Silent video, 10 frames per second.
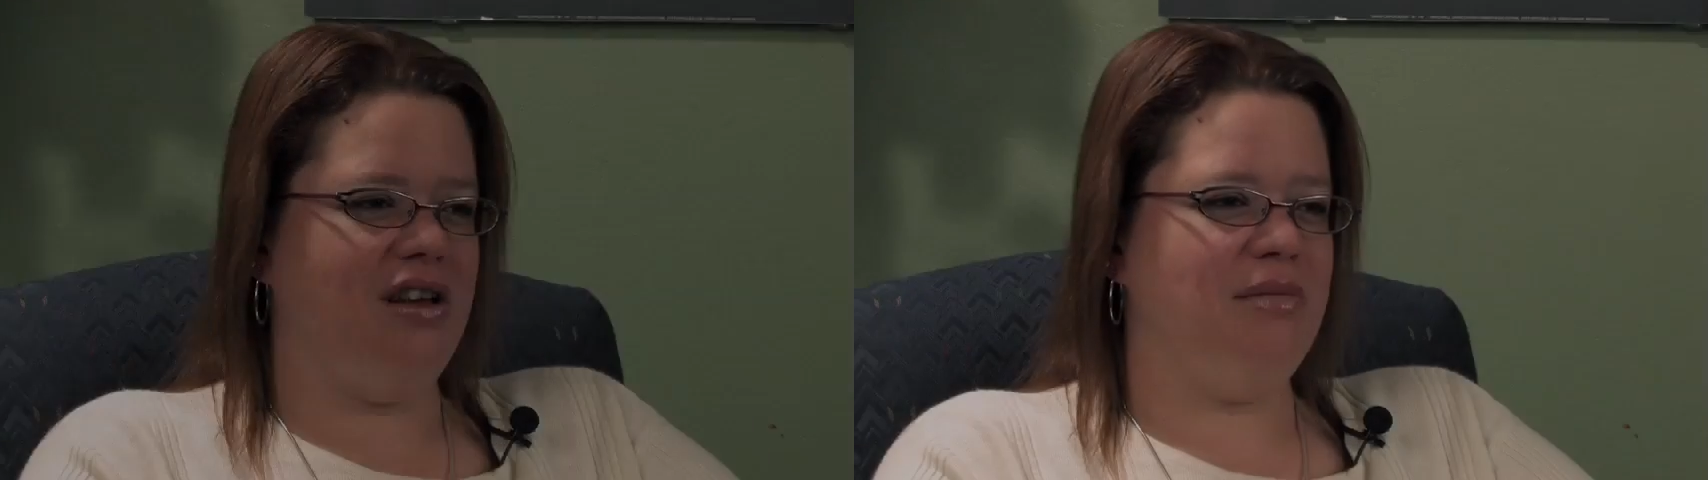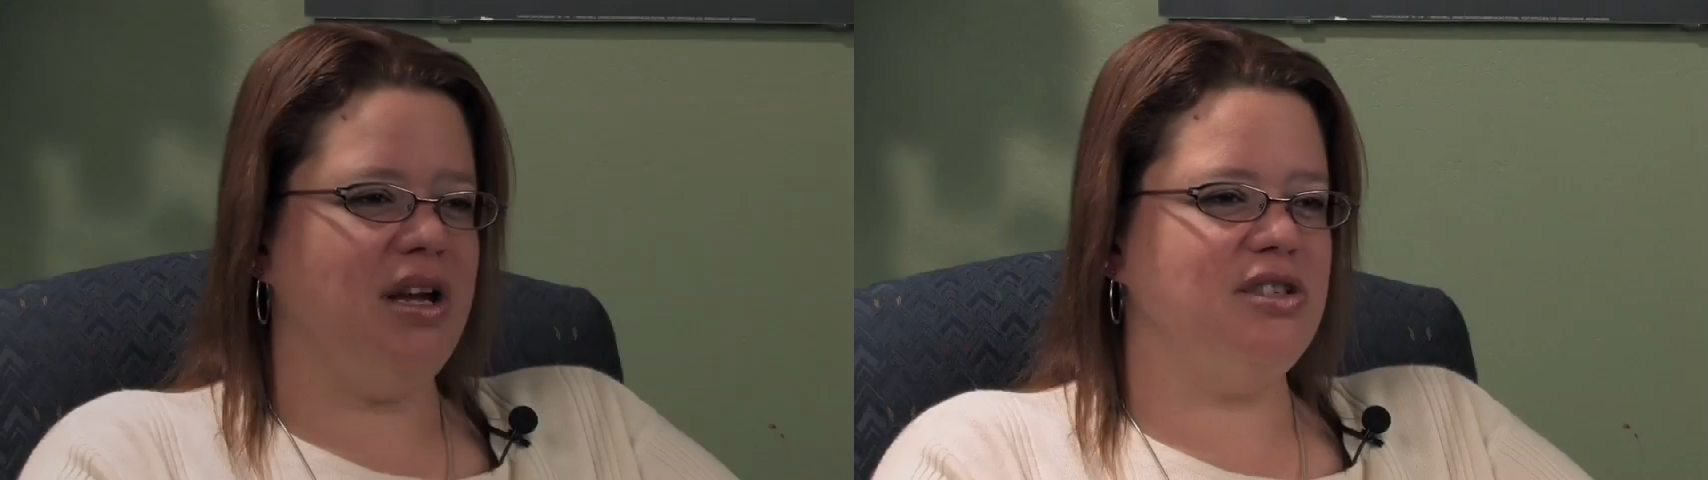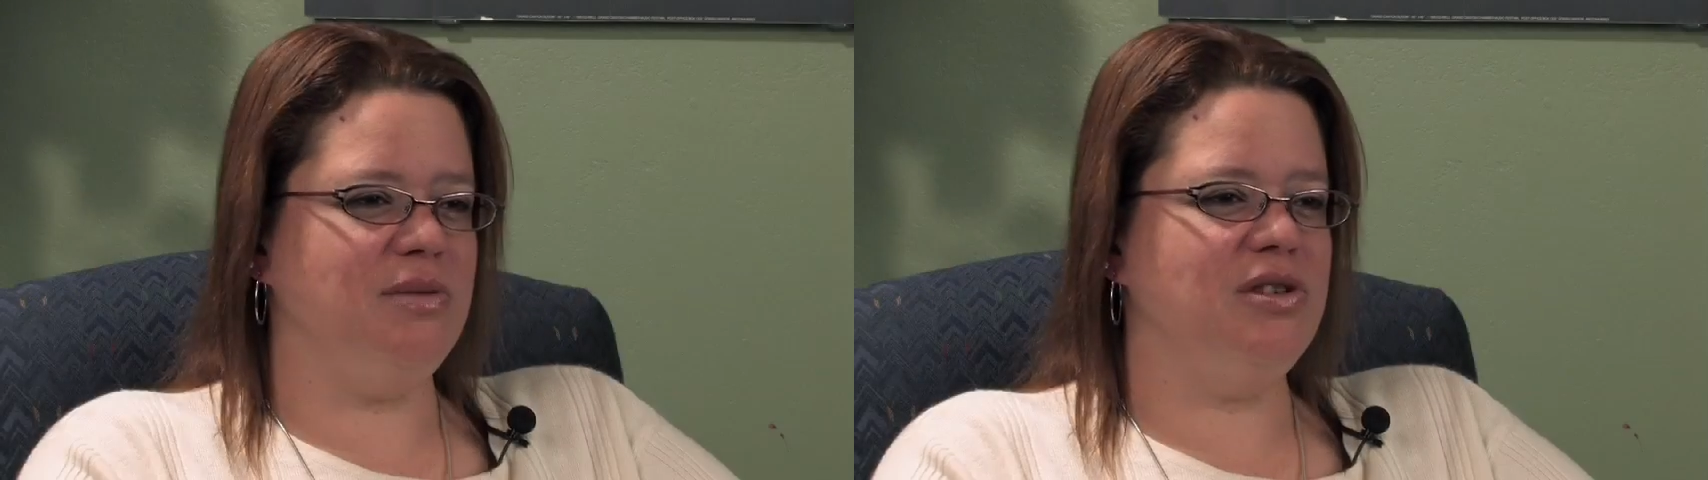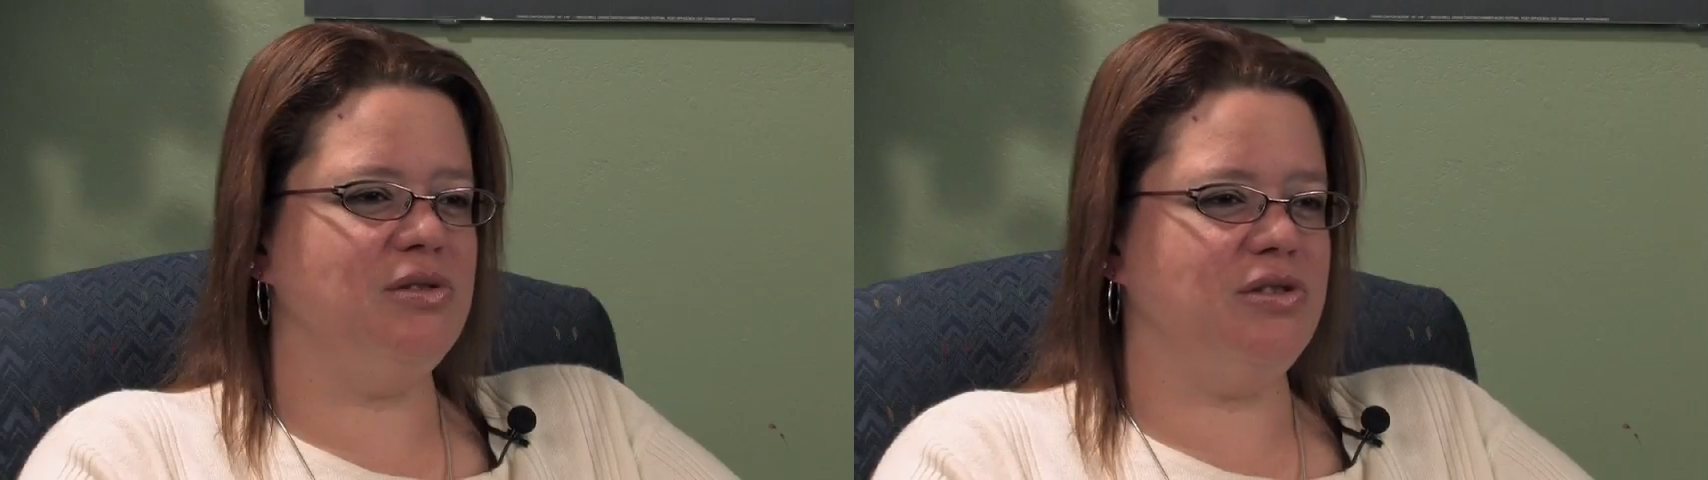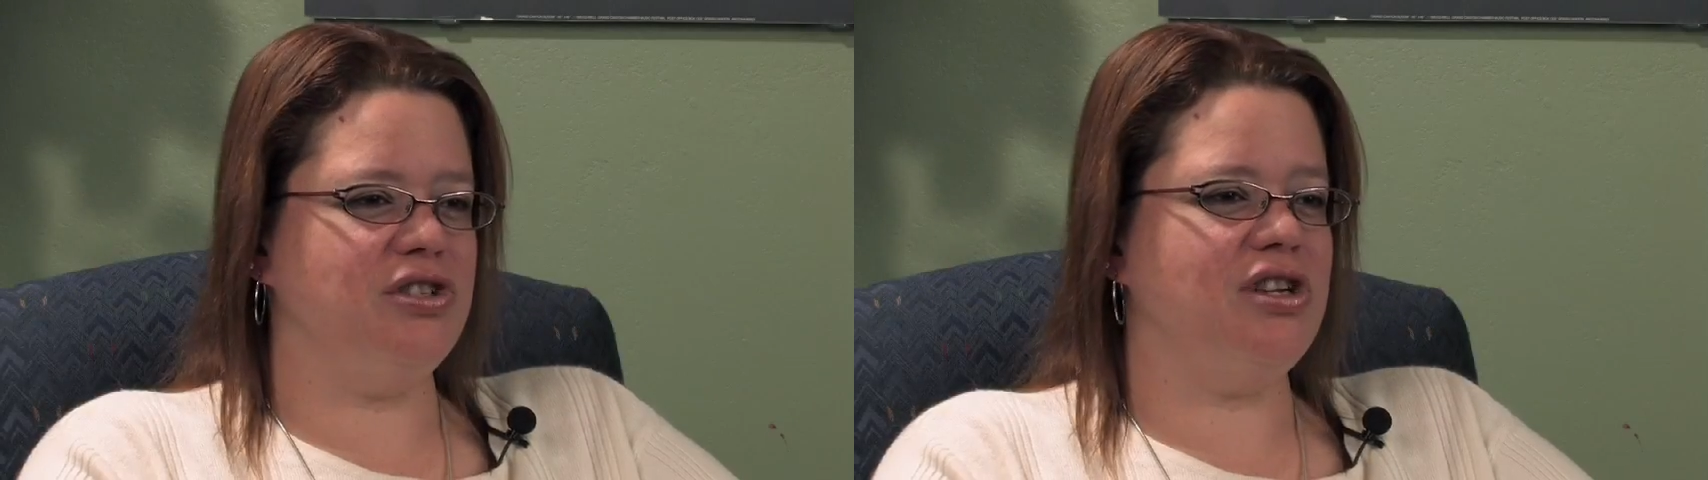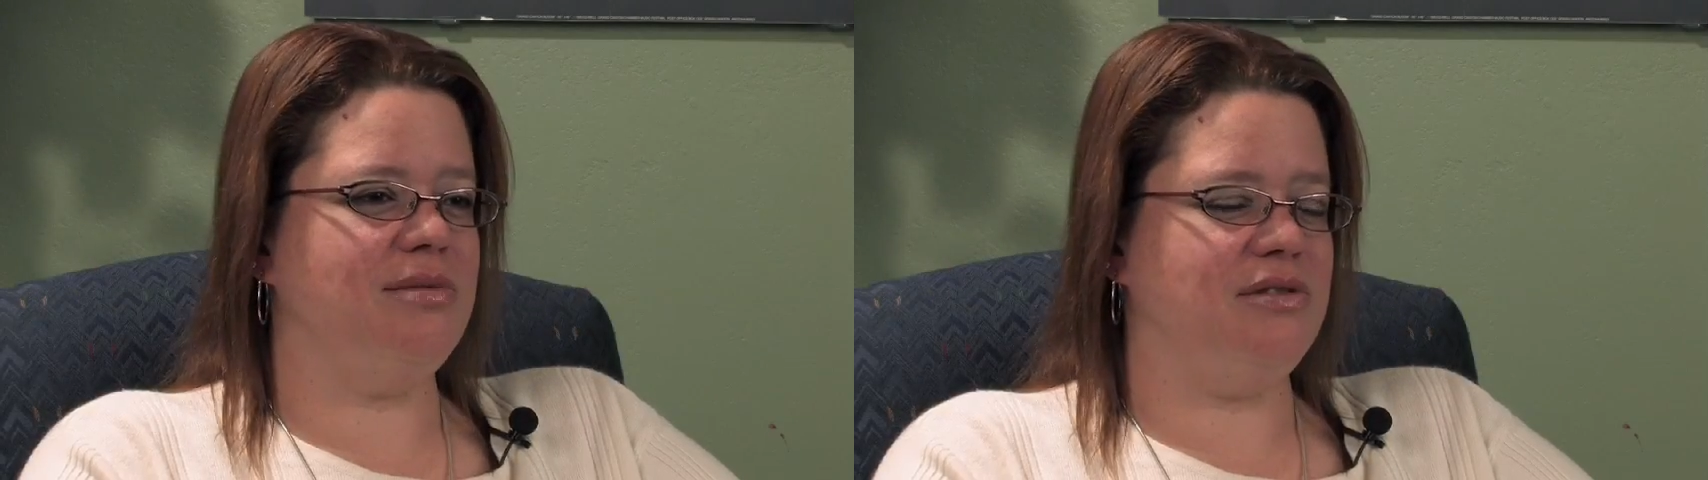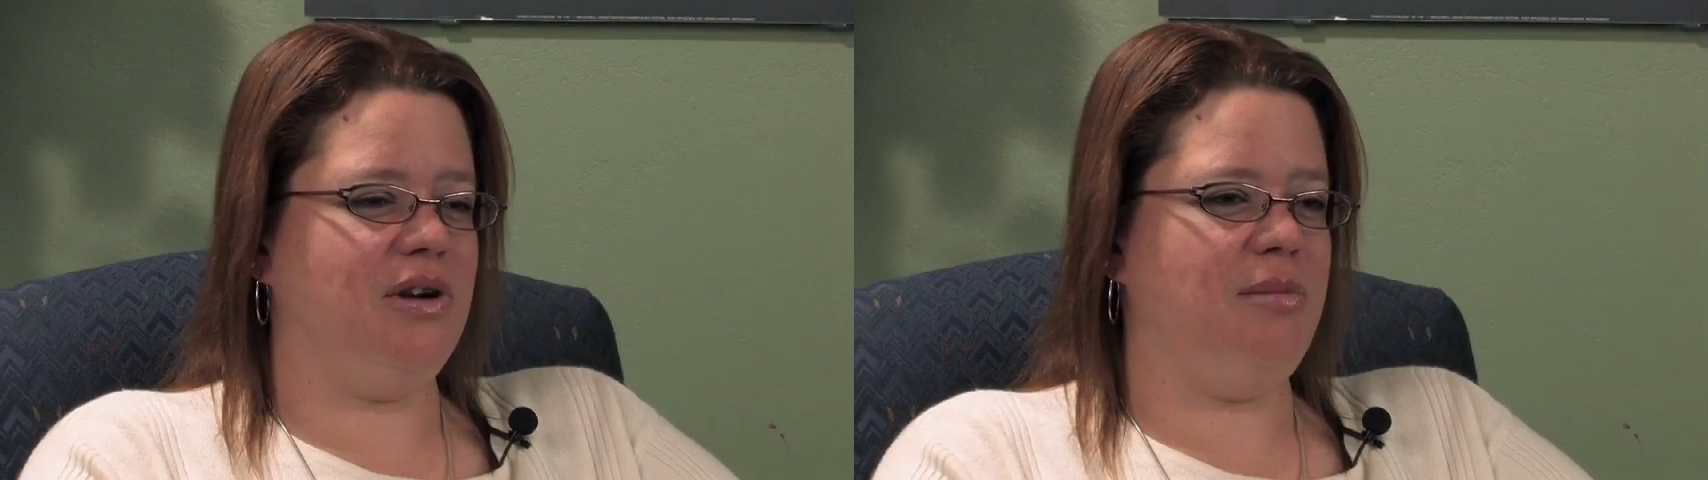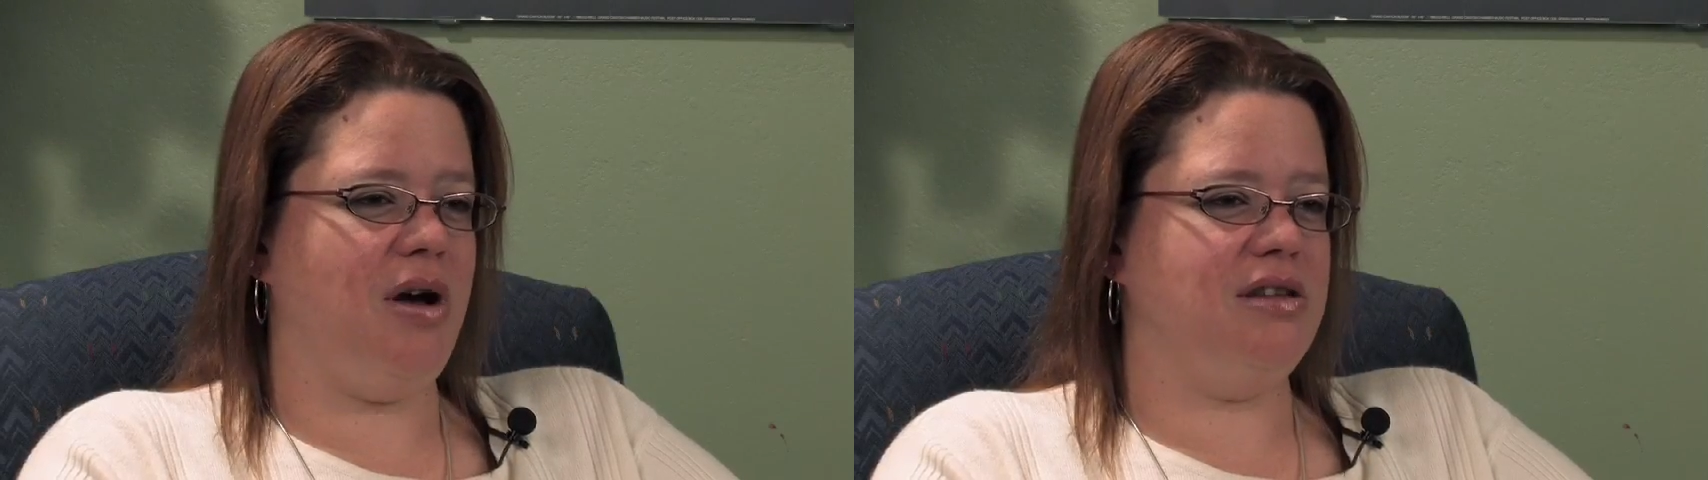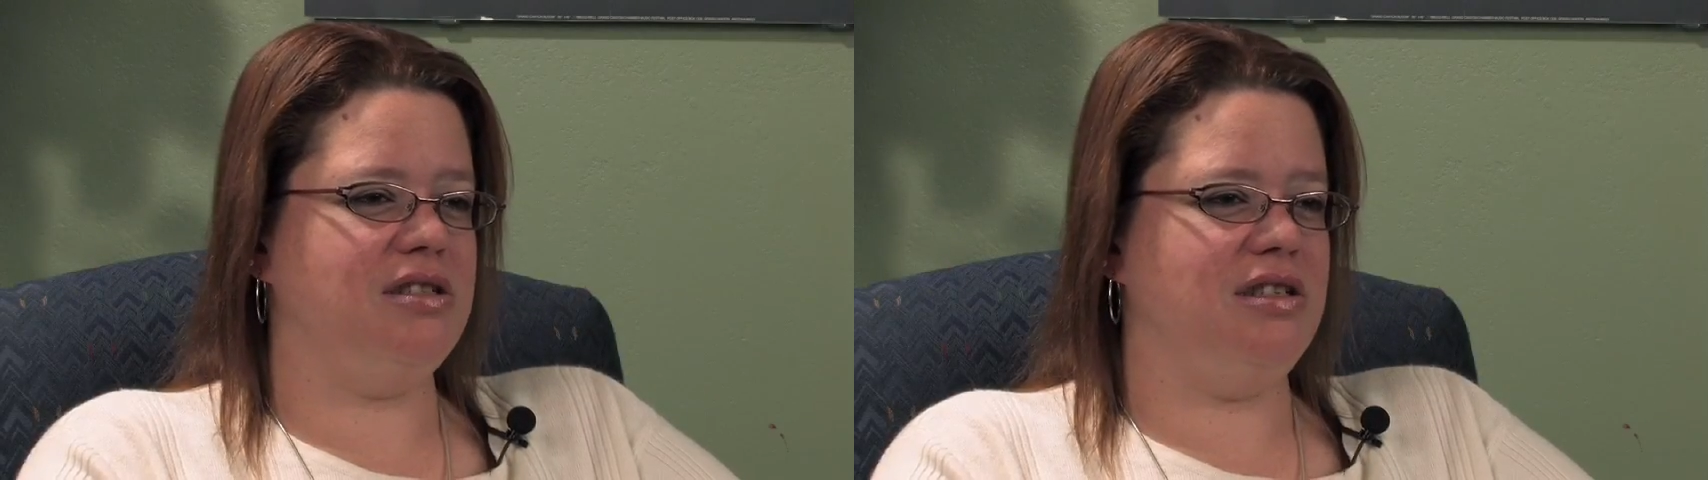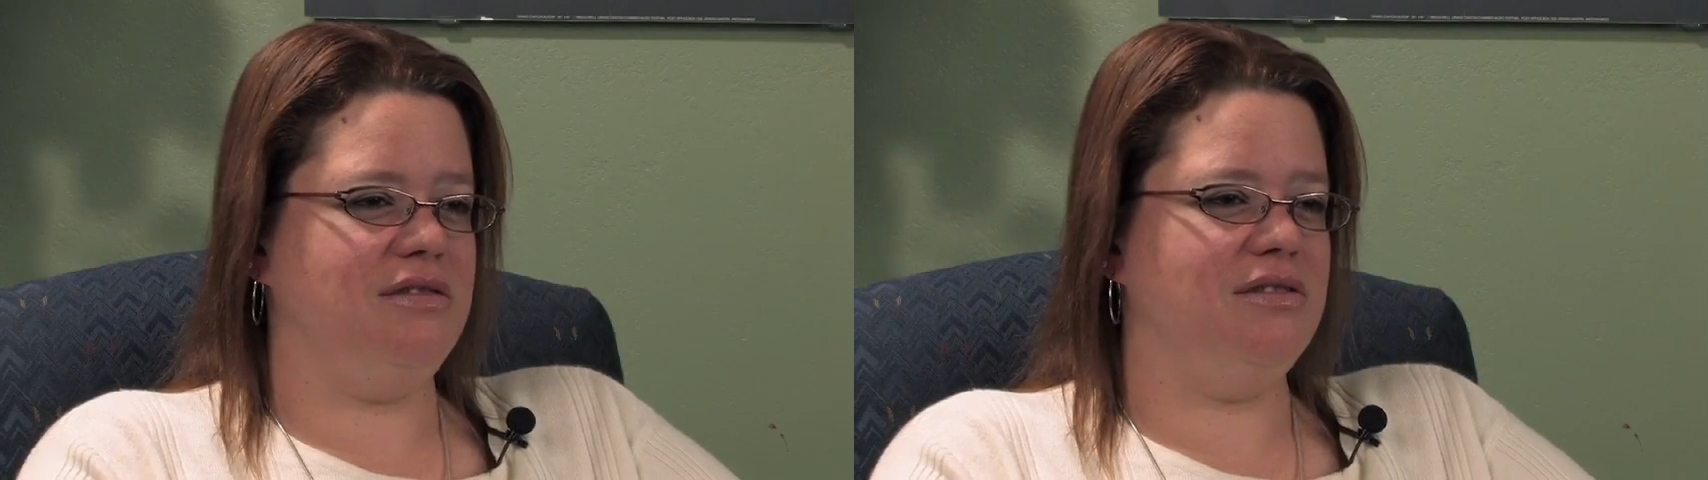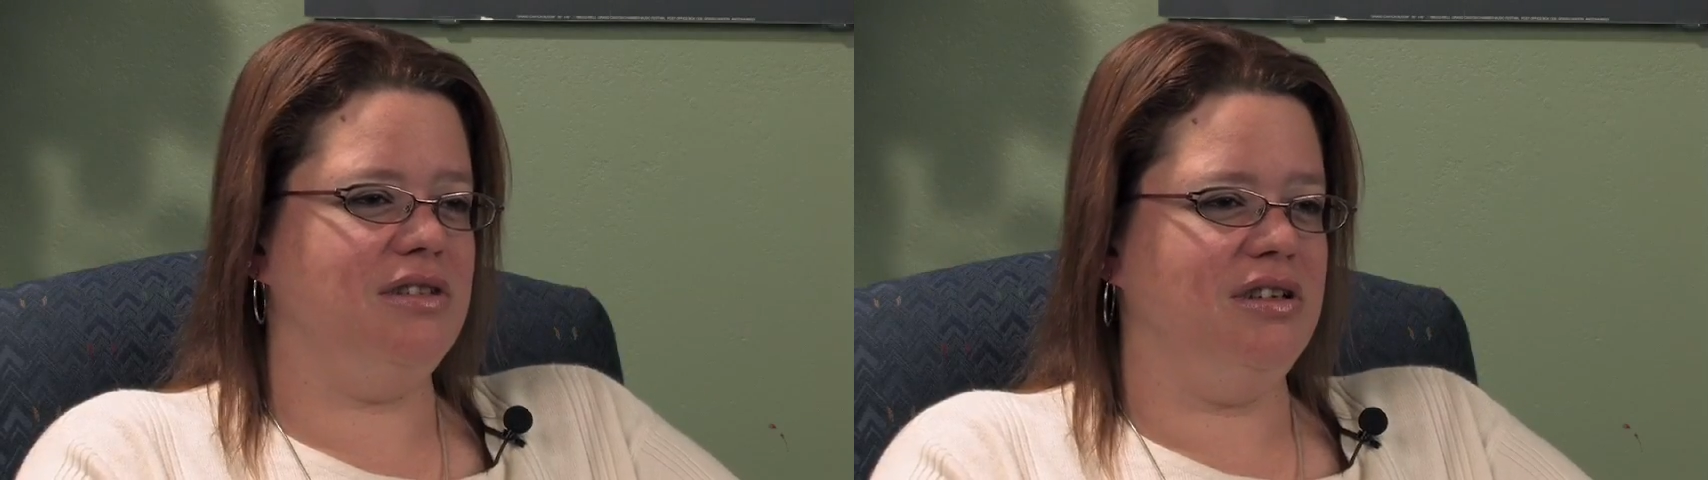My experience with Christian Home was very positive.